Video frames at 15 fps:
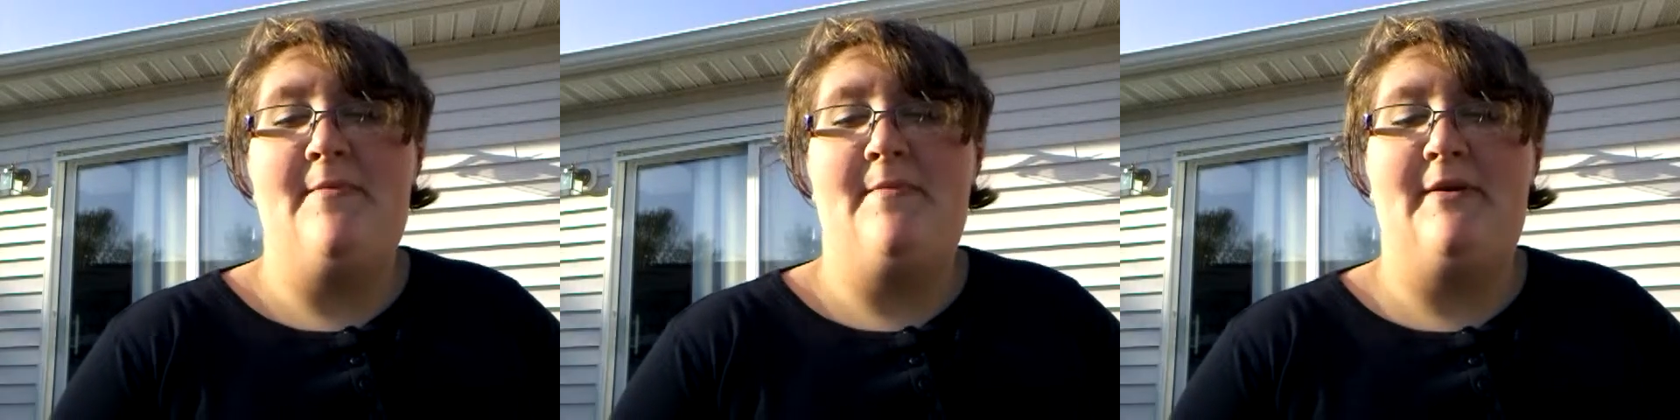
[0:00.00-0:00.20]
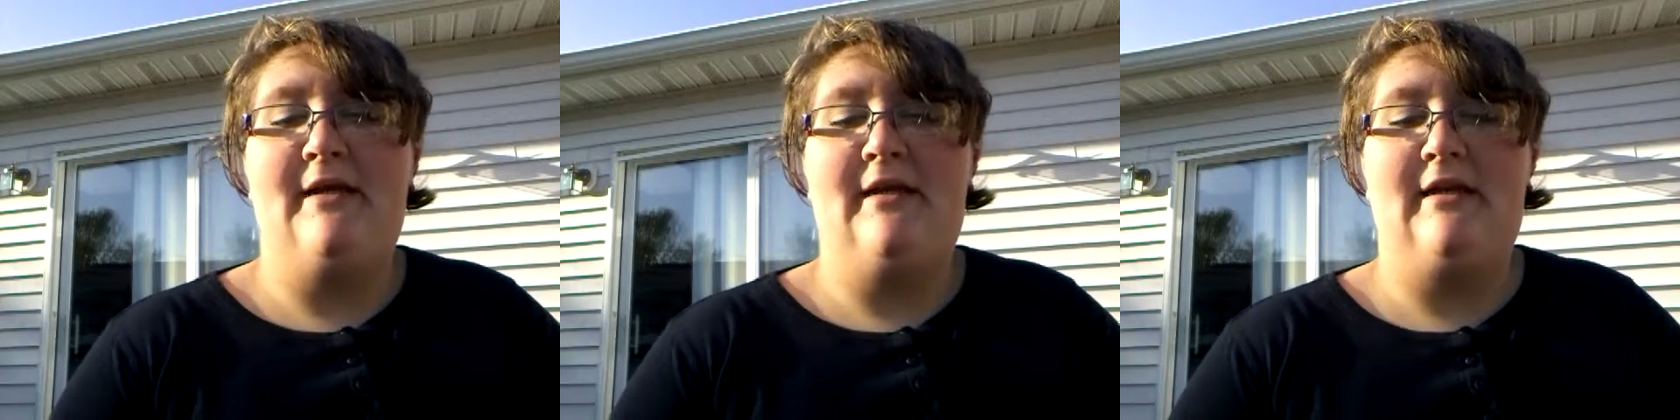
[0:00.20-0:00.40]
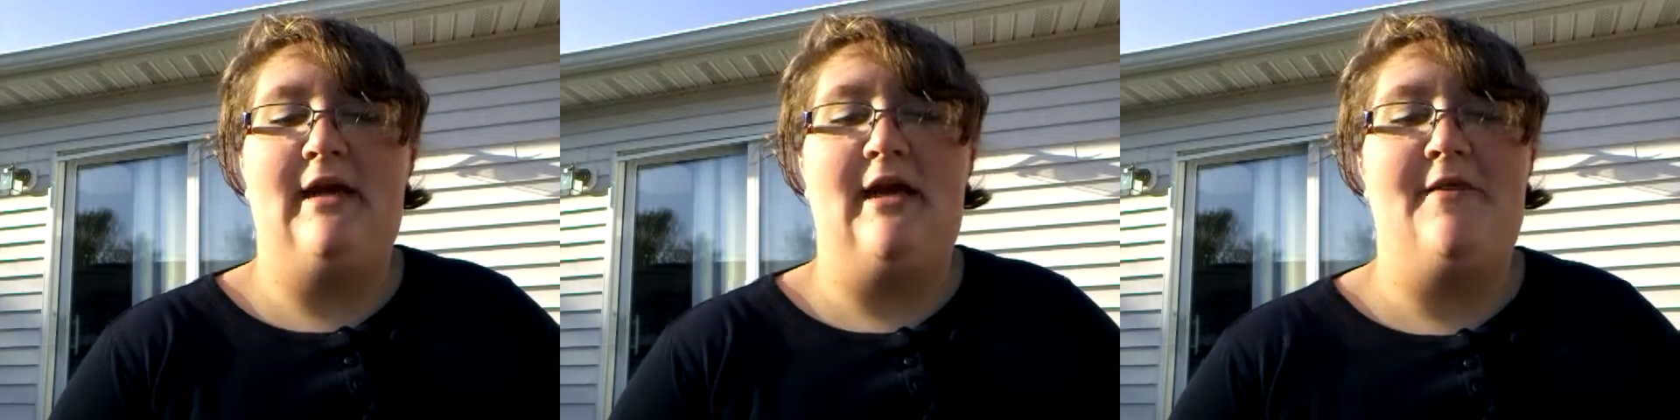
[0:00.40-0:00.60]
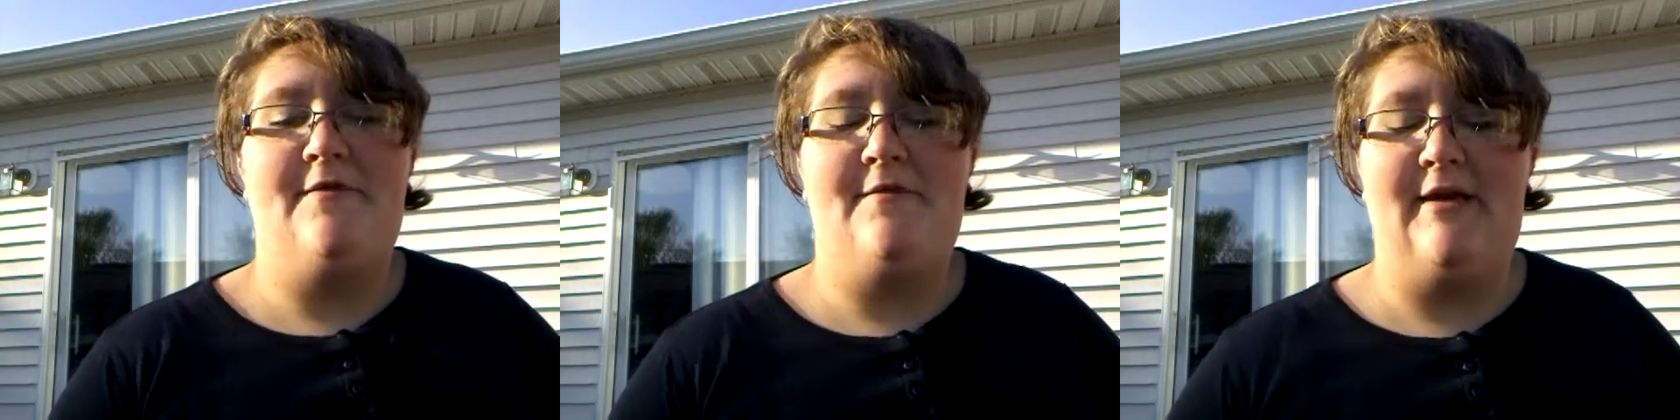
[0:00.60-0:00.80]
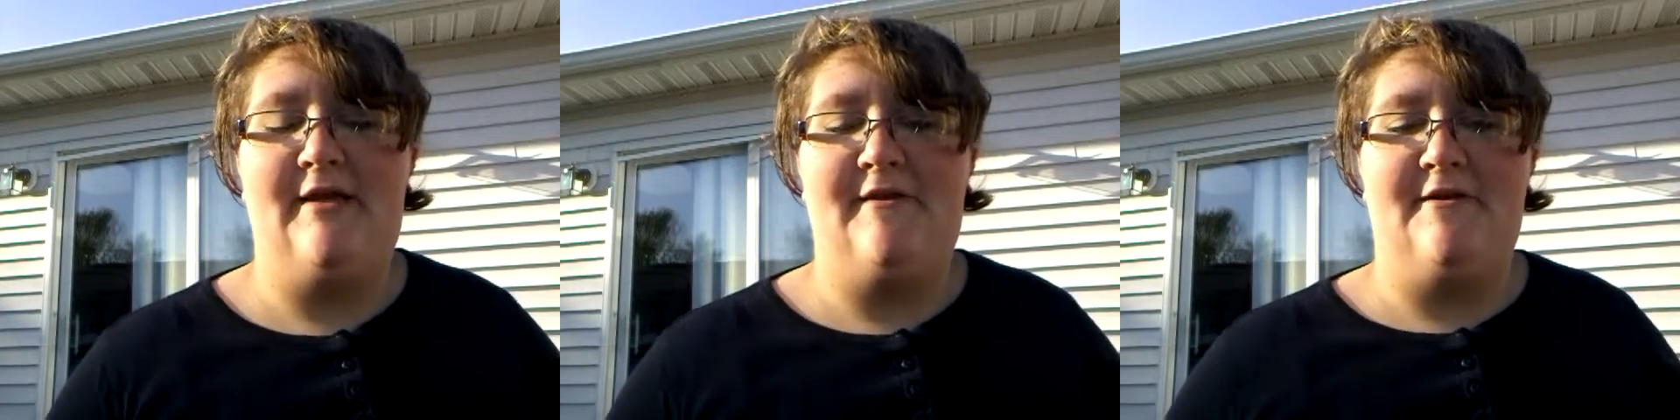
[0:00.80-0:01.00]
But either
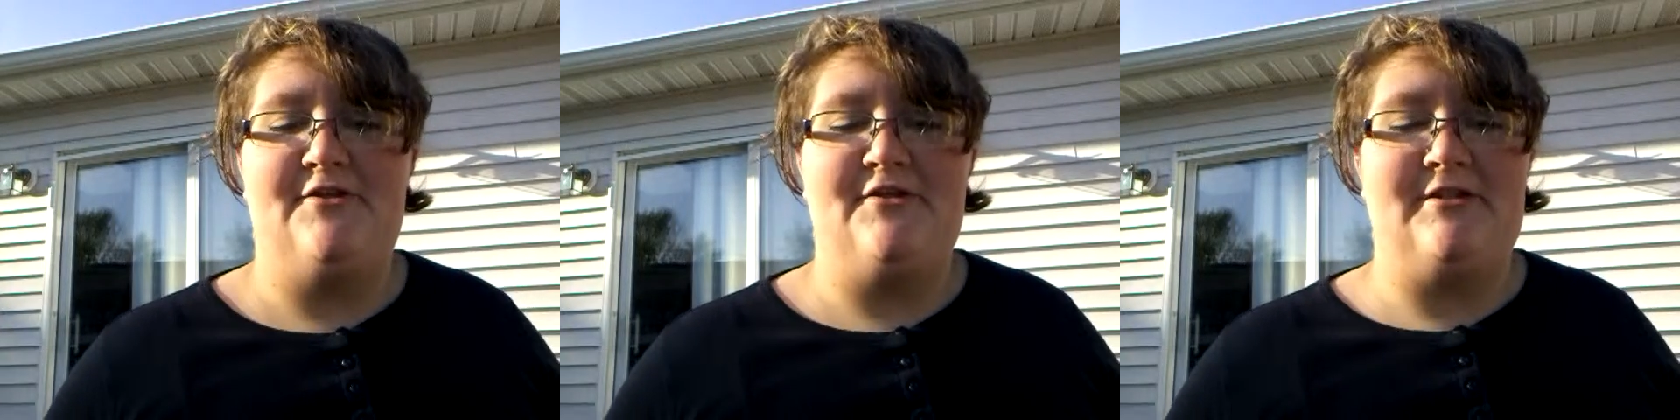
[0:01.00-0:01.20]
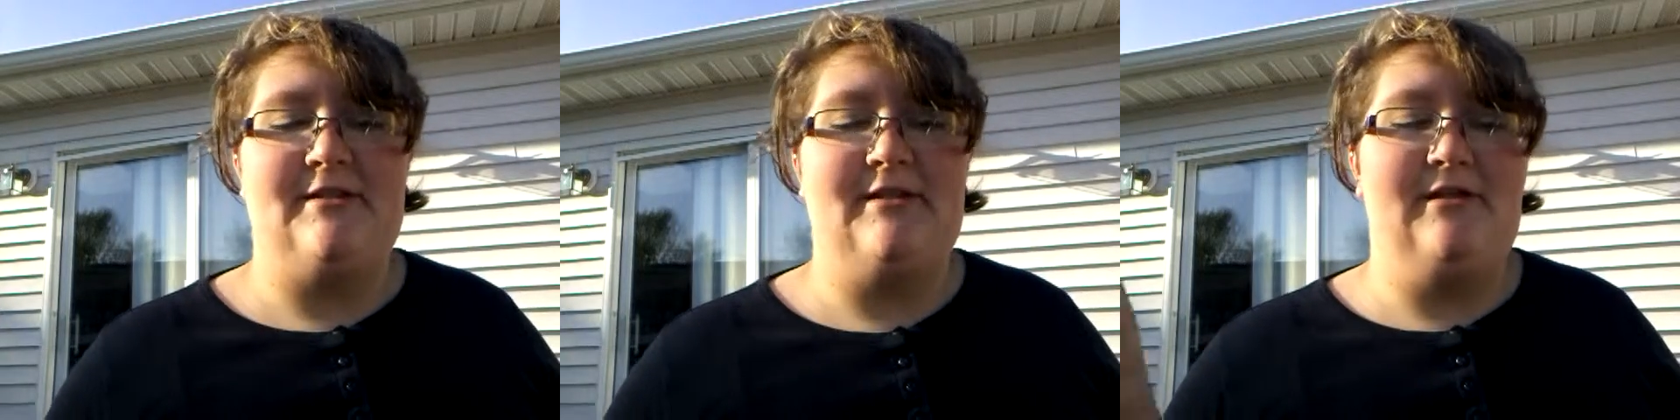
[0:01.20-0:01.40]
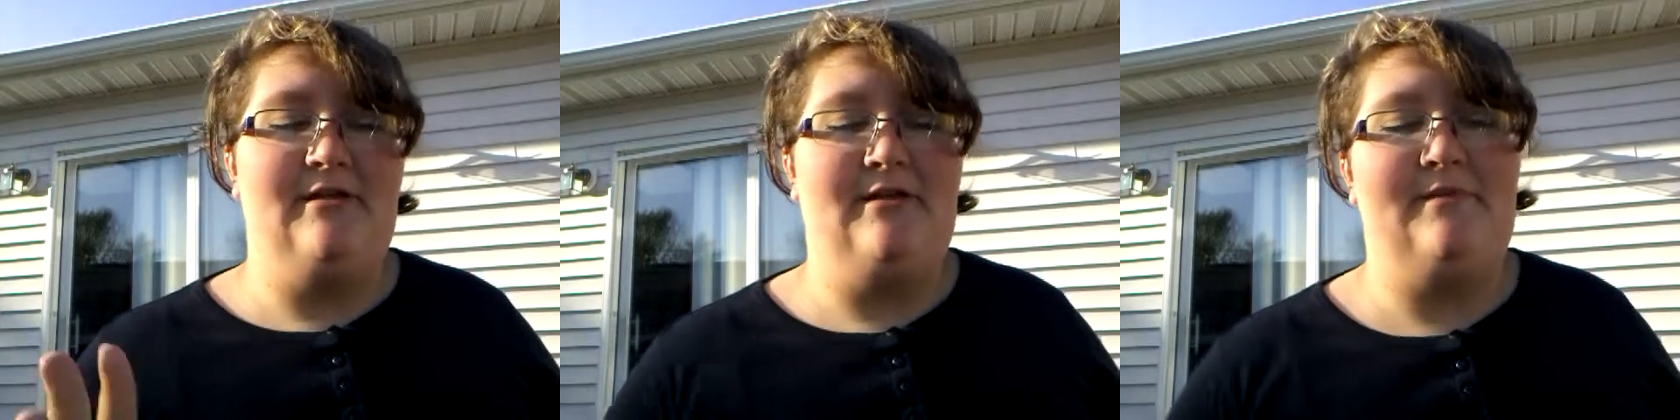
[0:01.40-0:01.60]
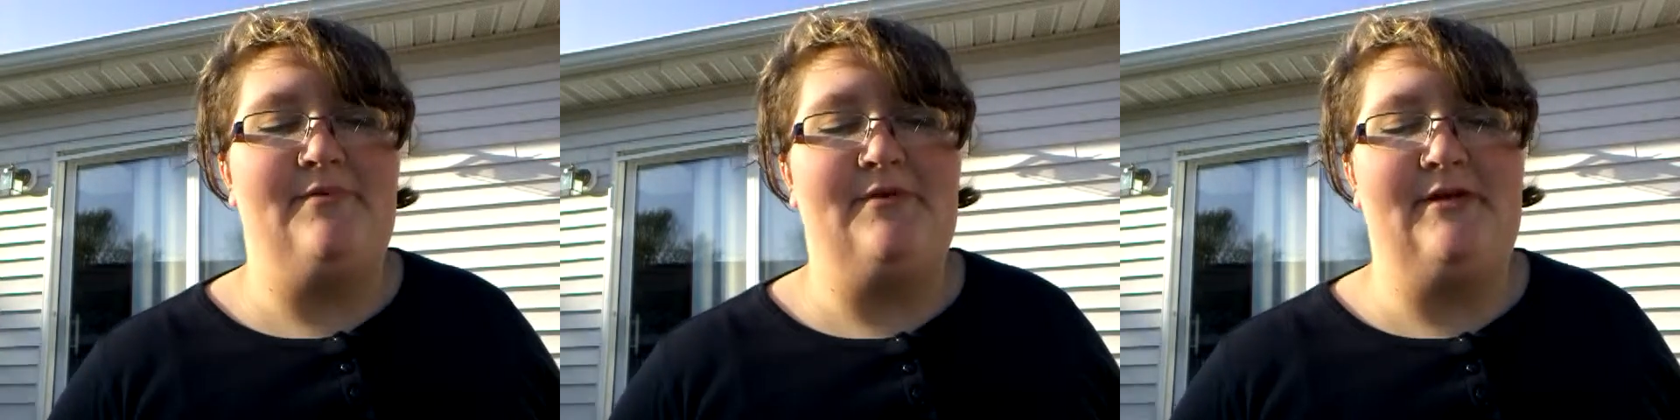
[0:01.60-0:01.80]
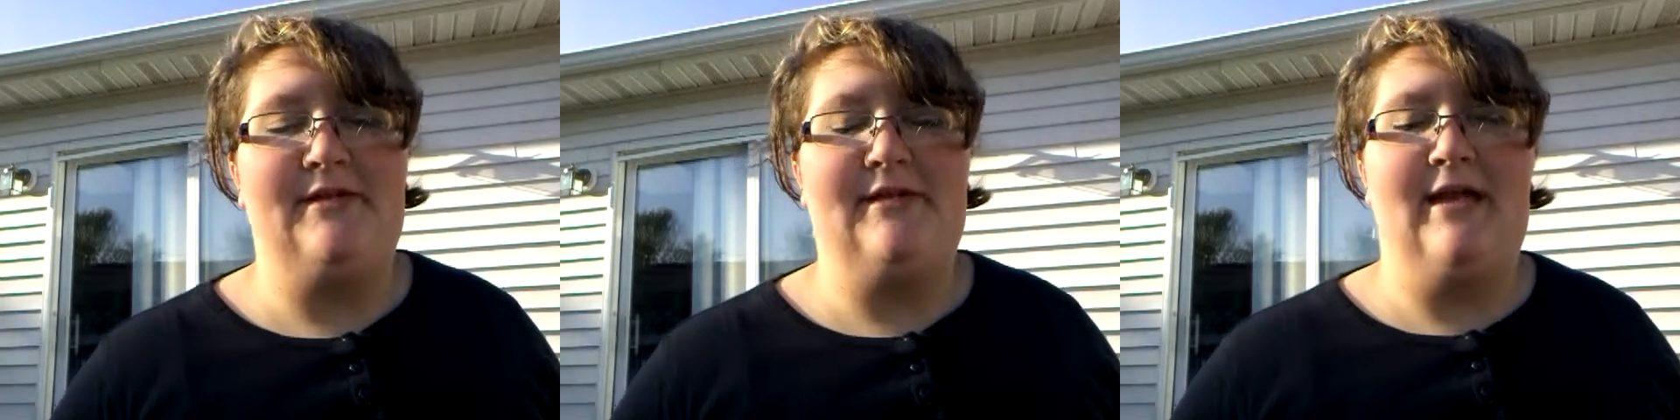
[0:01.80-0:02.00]
way, that's just a little
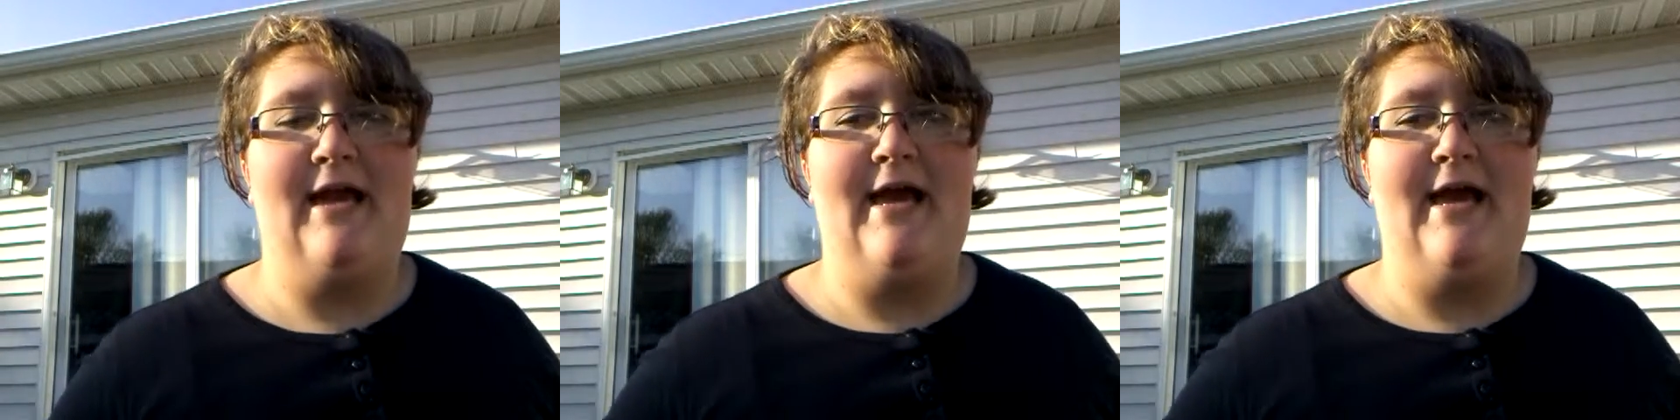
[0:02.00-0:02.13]
input,